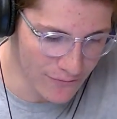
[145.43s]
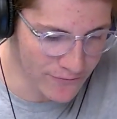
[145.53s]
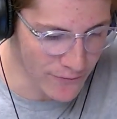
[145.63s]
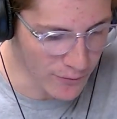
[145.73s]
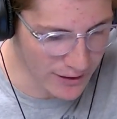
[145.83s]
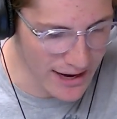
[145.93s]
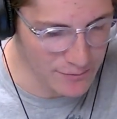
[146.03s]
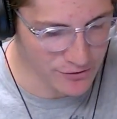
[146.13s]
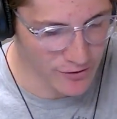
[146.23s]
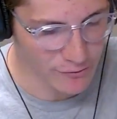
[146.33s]
4
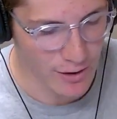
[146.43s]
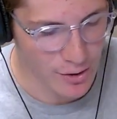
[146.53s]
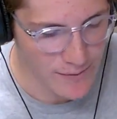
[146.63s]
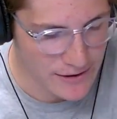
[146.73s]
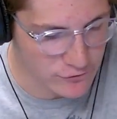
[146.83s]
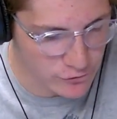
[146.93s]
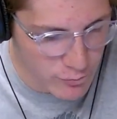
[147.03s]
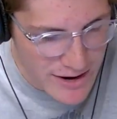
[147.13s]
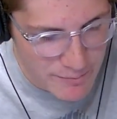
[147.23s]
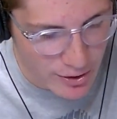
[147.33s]
games on the road, they
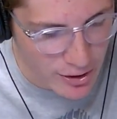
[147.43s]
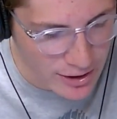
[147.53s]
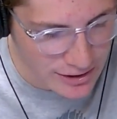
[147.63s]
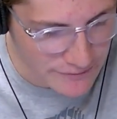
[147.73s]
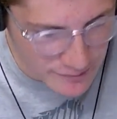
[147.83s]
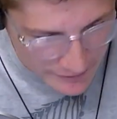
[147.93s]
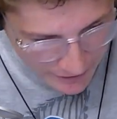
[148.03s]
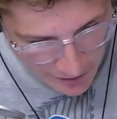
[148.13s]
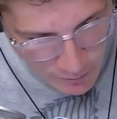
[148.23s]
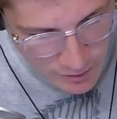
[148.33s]
sweep all of them,
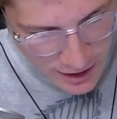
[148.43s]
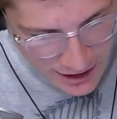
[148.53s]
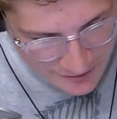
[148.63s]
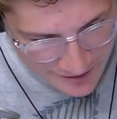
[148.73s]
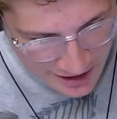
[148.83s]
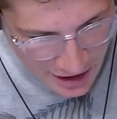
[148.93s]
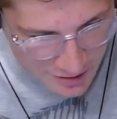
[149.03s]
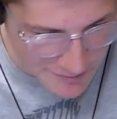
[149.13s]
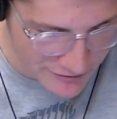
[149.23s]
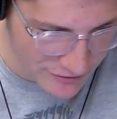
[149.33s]
and then they take
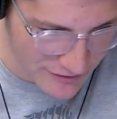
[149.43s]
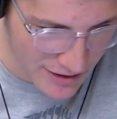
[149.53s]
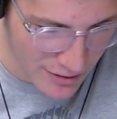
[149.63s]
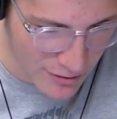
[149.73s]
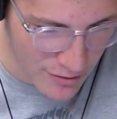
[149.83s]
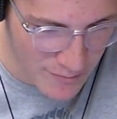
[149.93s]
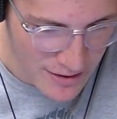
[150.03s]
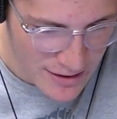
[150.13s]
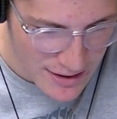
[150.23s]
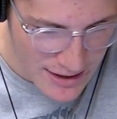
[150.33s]
care of business at
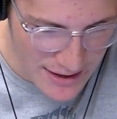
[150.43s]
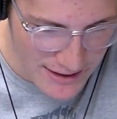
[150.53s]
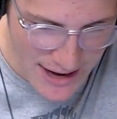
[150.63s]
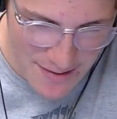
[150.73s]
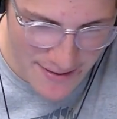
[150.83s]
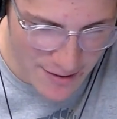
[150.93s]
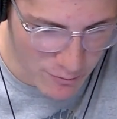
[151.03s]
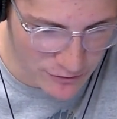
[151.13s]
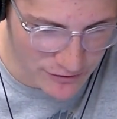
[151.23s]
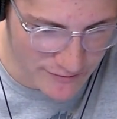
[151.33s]
home in a game
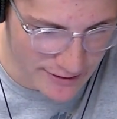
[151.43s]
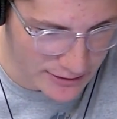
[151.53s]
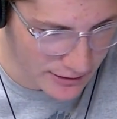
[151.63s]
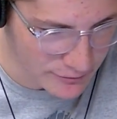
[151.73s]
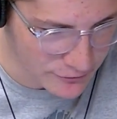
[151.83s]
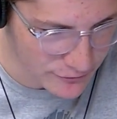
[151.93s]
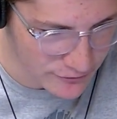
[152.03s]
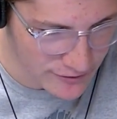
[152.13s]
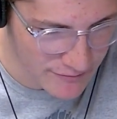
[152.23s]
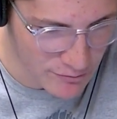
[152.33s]
that wasn't even close,
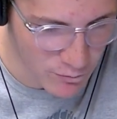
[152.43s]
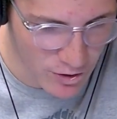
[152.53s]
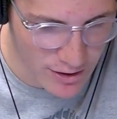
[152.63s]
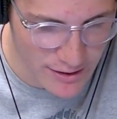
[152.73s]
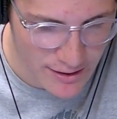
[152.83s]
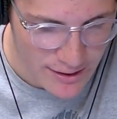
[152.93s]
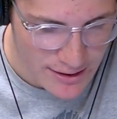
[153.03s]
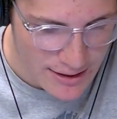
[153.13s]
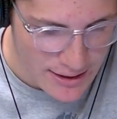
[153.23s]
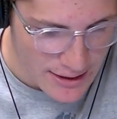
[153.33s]
7-1.
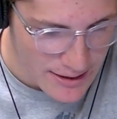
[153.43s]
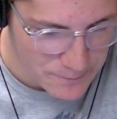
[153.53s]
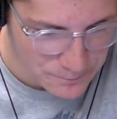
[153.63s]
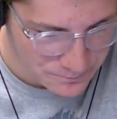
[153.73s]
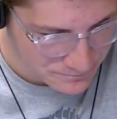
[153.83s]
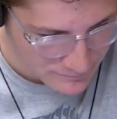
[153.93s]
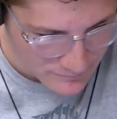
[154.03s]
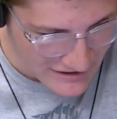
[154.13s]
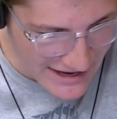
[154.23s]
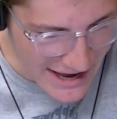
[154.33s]

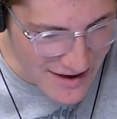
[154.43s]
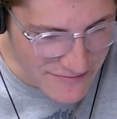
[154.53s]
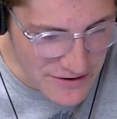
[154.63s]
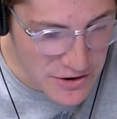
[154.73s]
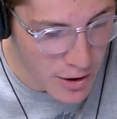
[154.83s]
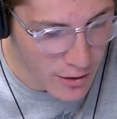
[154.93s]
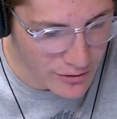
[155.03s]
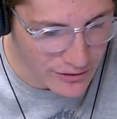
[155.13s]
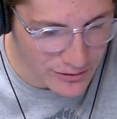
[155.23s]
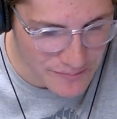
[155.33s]
Evan
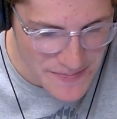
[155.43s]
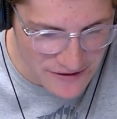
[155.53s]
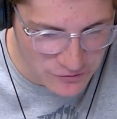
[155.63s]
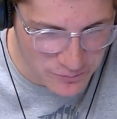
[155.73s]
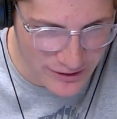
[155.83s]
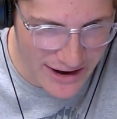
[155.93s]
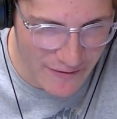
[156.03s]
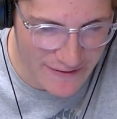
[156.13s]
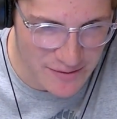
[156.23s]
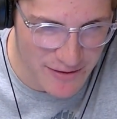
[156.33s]
Carter is
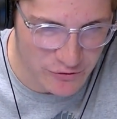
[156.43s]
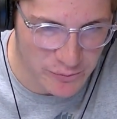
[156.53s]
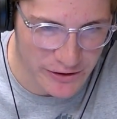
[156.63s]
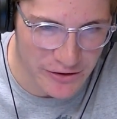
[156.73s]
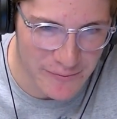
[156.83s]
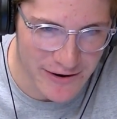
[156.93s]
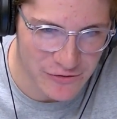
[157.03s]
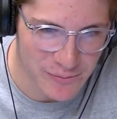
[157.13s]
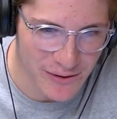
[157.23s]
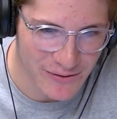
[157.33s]
playing like the best player in
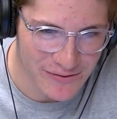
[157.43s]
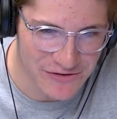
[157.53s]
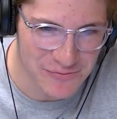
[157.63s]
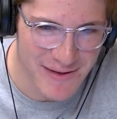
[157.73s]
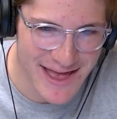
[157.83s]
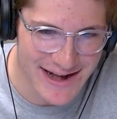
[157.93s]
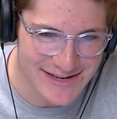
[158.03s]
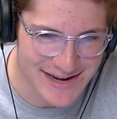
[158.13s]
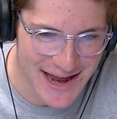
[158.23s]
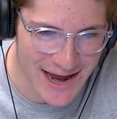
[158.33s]
baseball. This man
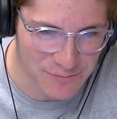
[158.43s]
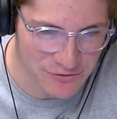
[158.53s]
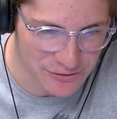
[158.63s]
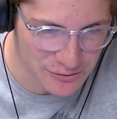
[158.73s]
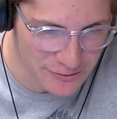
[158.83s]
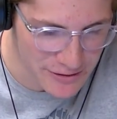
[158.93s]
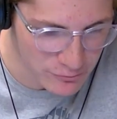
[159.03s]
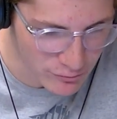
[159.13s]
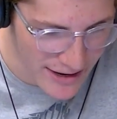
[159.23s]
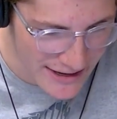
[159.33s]
is absolutely
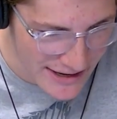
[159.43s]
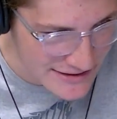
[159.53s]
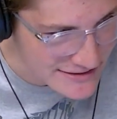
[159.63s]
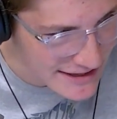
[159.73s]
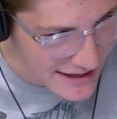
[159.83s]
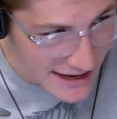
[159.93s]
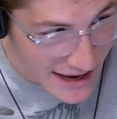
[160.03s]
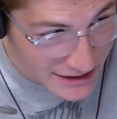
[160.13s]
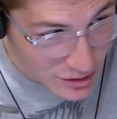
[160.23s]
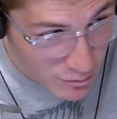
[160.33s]
raking, taking
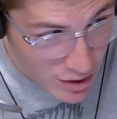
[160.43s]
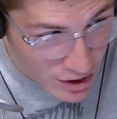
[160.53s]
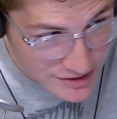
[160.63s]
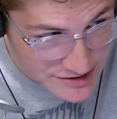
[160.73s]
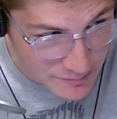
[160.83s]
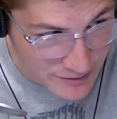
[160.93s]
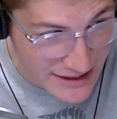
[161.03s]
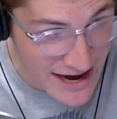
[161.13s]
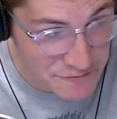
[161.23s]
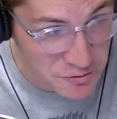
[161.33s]
hella walks to the
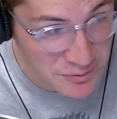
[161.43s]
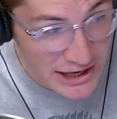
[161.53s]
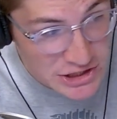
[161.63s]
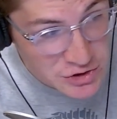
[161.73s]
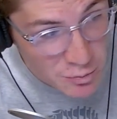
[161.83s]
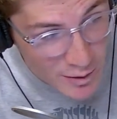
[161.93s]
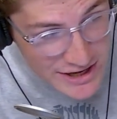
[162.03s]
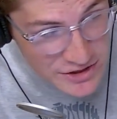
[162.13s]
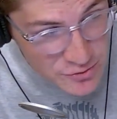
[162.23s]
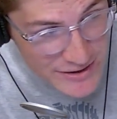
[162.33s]
plate. After playing
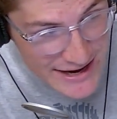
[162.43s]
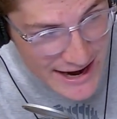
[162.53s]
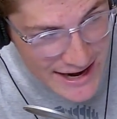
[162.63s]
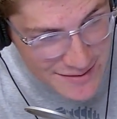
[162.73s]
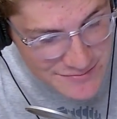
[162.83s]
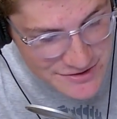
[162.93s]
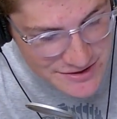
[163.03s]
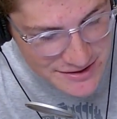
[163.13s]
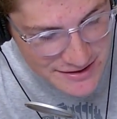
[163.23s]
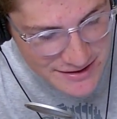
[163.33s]
23
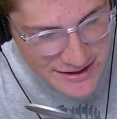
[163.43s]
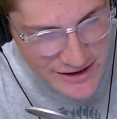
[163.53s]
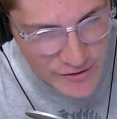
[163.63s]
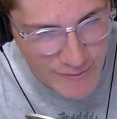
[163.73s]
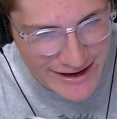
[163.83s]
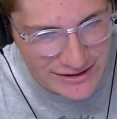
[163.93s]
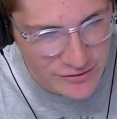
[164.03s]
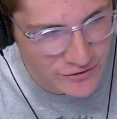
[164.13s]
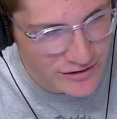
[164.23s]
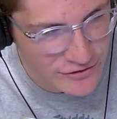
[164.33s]
games in the
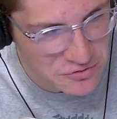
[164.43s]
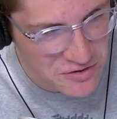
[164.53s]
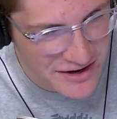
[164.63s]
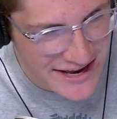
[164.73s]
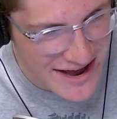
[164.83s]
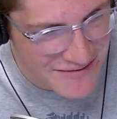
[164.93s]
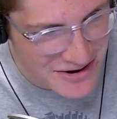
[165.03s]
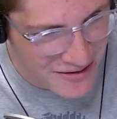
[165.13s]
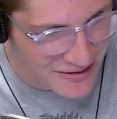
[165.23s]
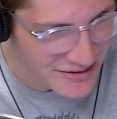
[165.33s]
regular season, rookie
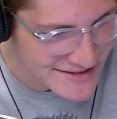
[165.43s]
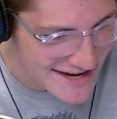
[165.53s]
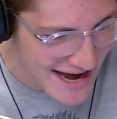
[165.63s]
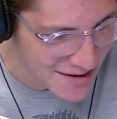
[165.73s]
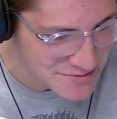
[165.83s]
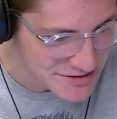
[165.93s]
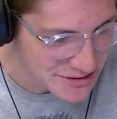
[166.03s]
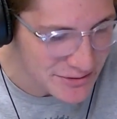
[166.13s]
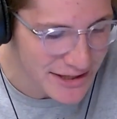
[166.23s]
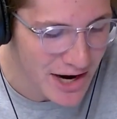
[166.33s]
Evan Carter is
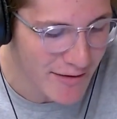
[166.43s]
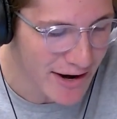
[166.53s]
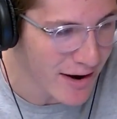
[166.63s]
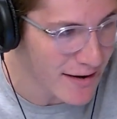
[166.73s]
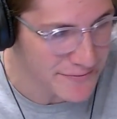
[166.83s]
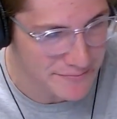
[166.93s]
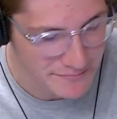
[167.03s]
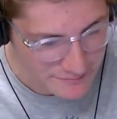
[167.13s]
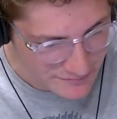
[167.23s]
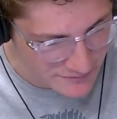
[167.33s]
absolutely going off
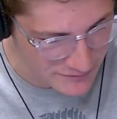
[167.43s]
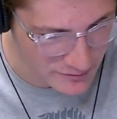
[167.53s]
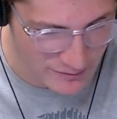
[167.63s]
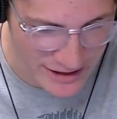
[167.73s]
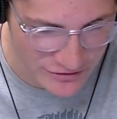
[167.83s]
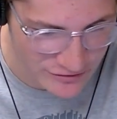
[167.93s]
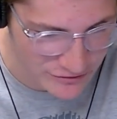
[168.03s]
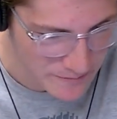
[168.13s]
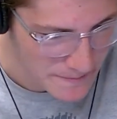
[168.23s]
for the Rangers.